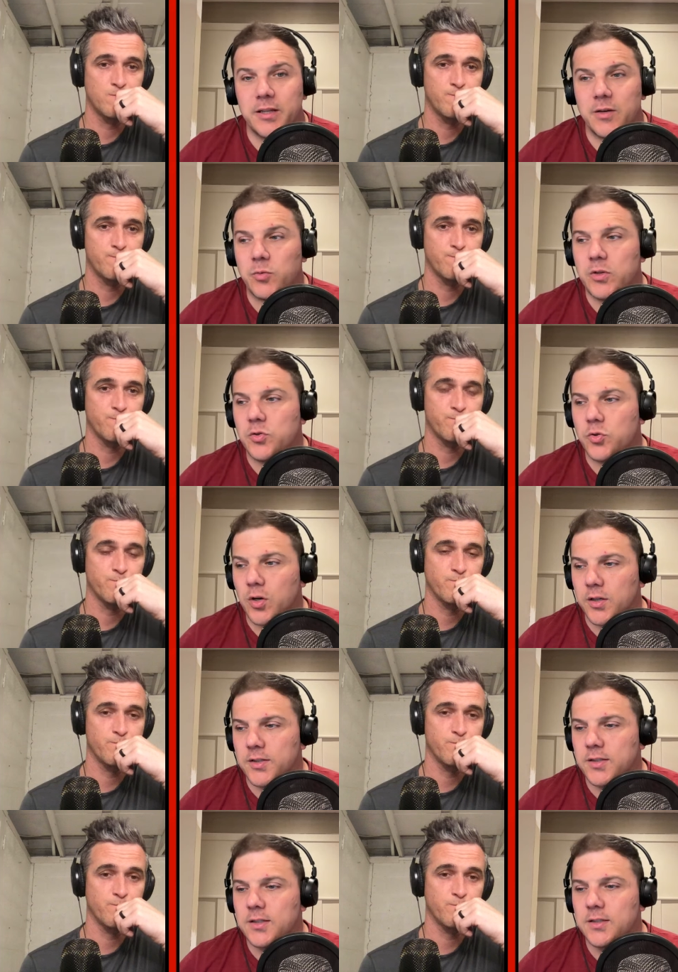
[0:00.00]
Speaker 1: that we
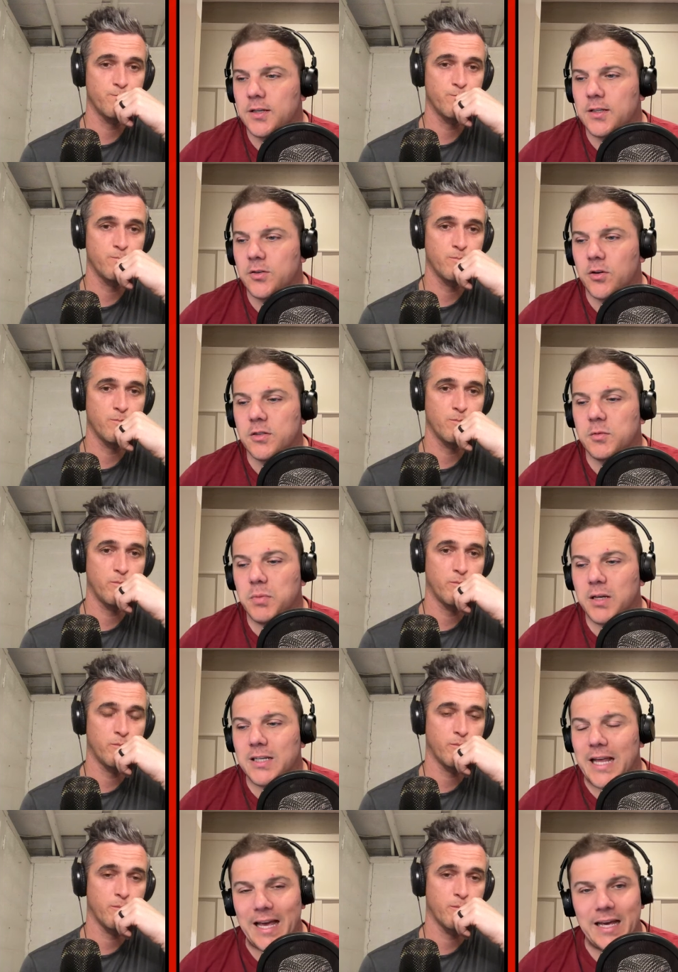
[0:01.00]
trust. And Carson
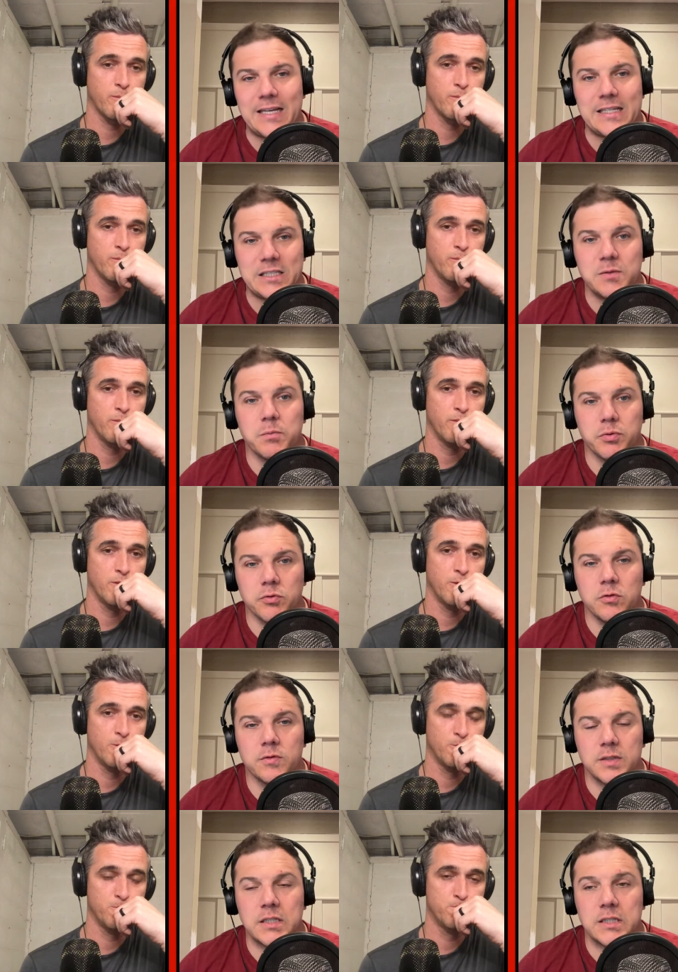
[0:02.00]
Beck has
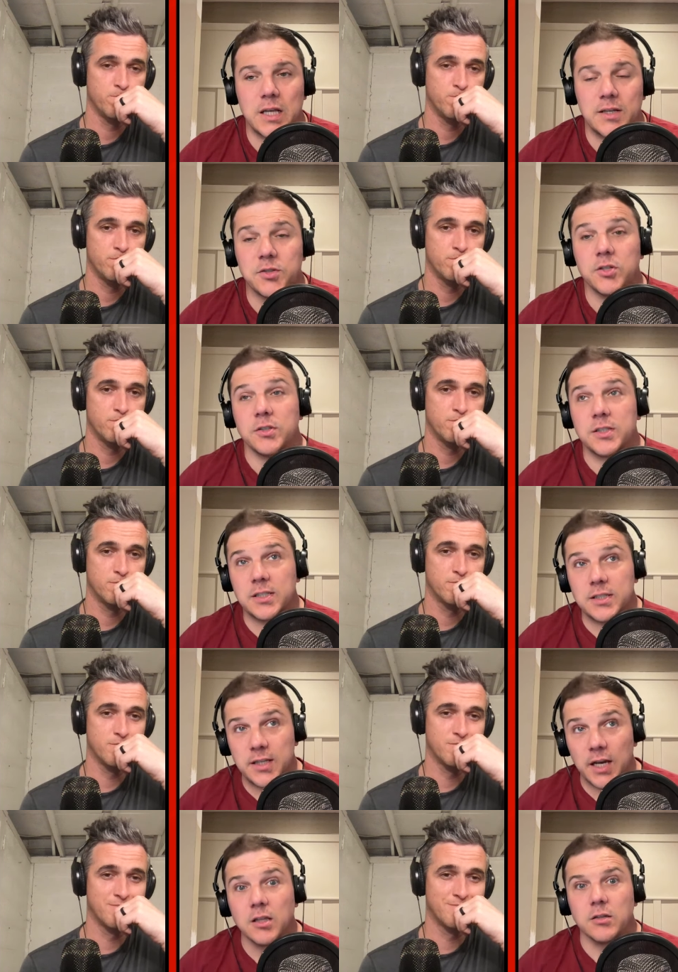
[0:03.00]
improved since last year's
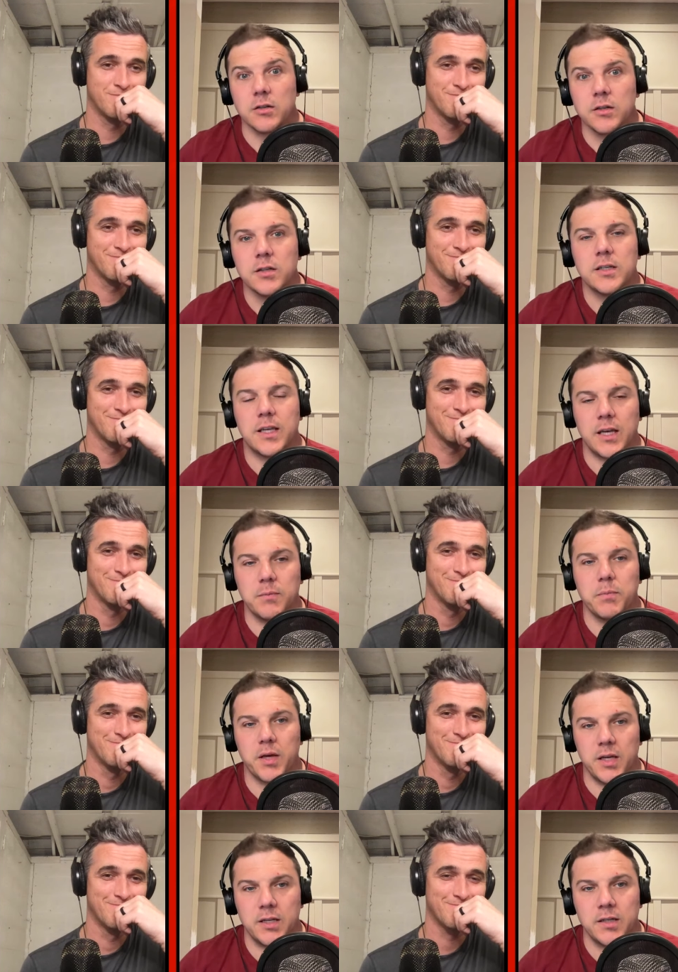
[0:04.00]
stellar
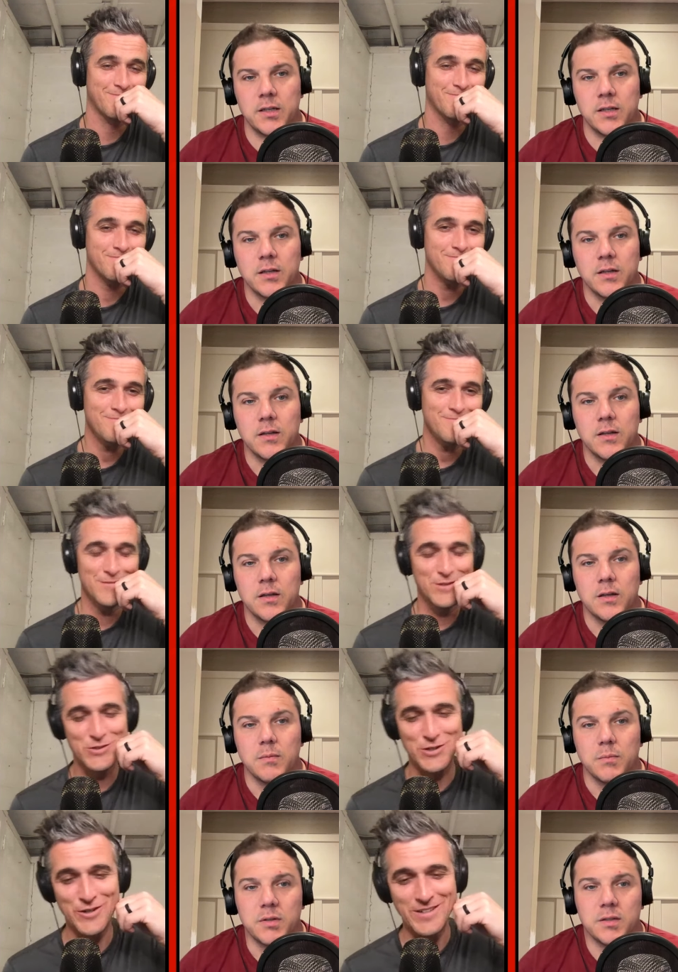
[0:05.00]
campaign.
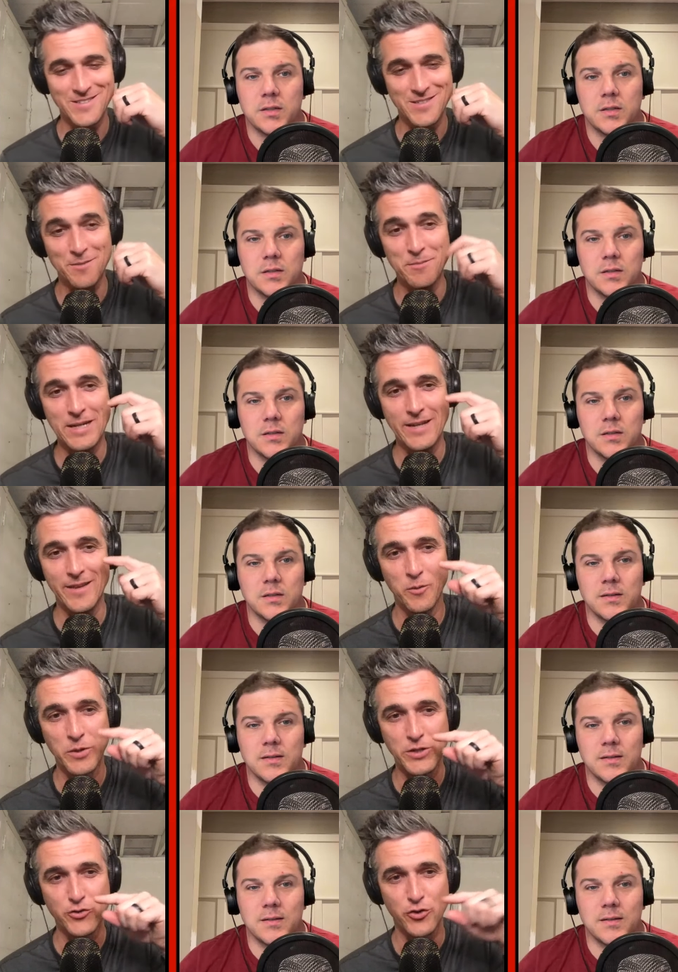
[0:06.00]
Sorry,
Speaker 2: but somebody that
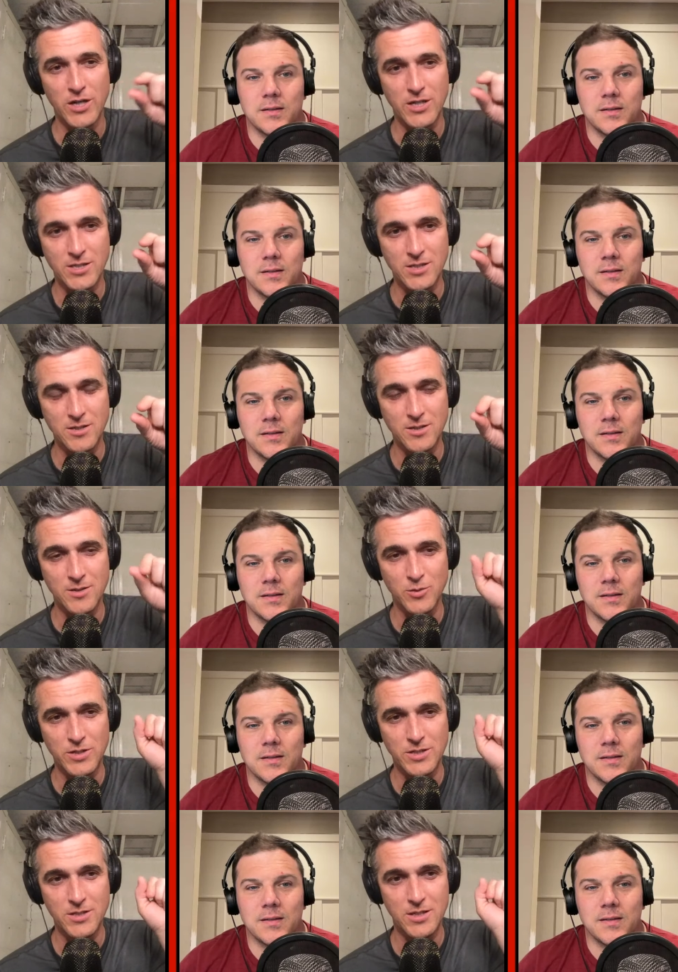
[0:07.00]
we trust is what
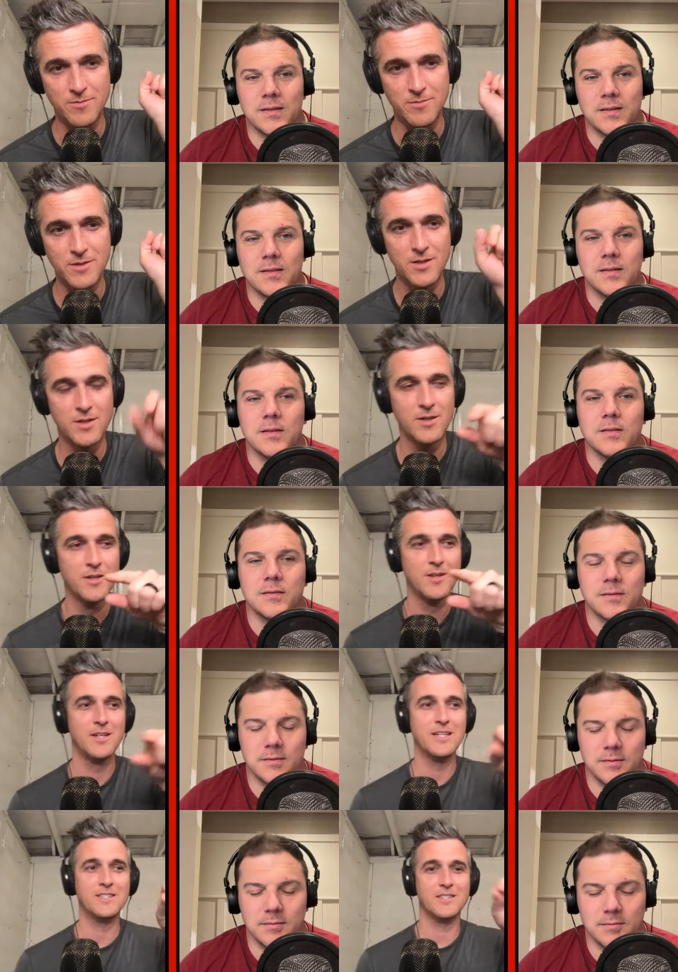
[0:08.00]
he said.
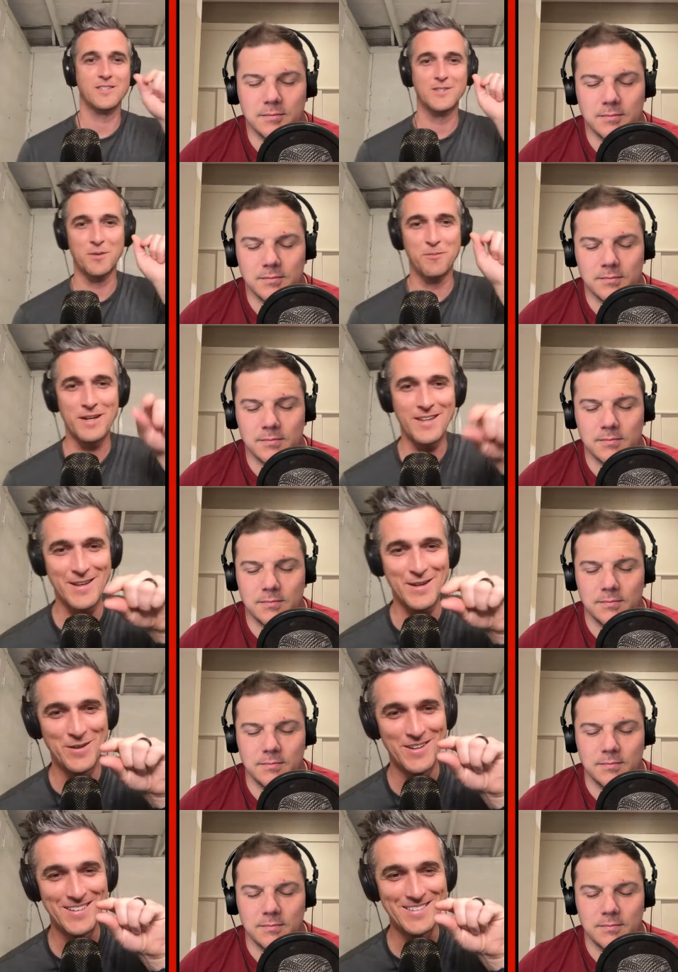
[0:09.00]
He said somebody
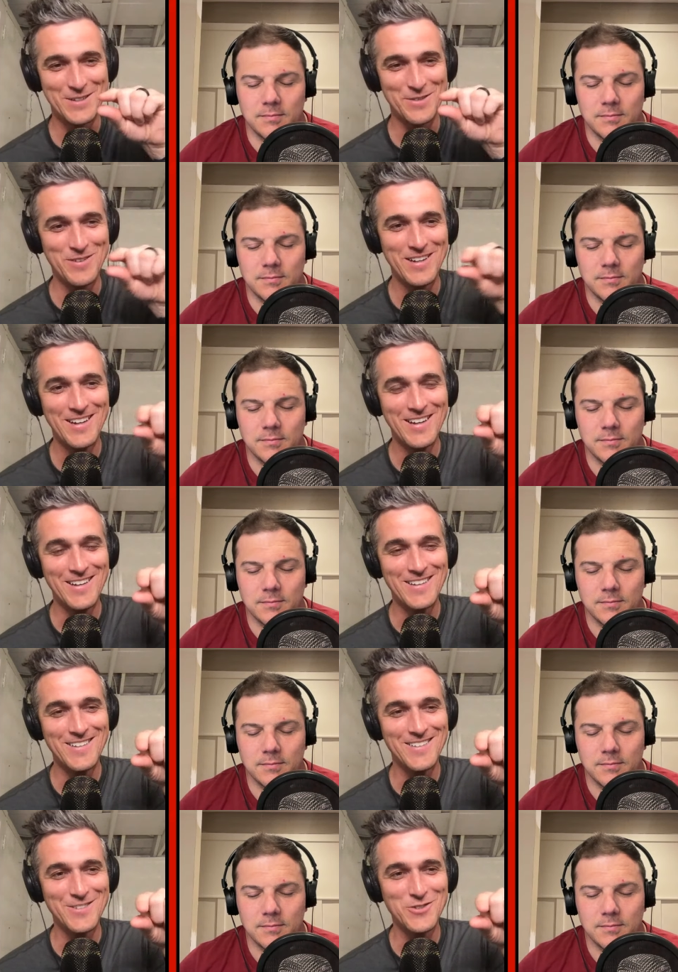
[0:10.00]
that
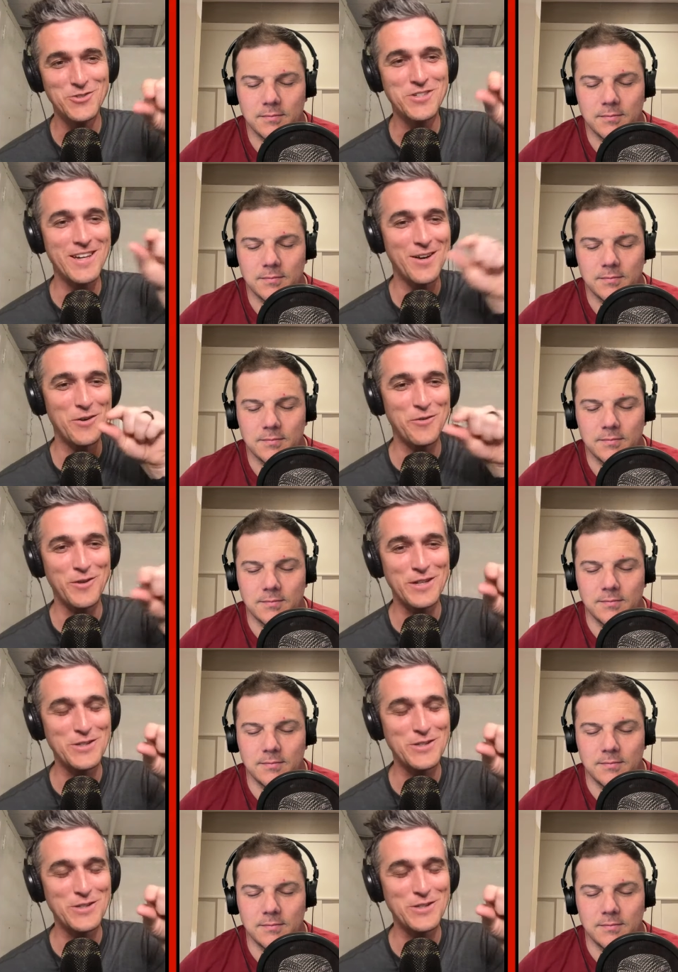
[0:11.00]
you see how it, it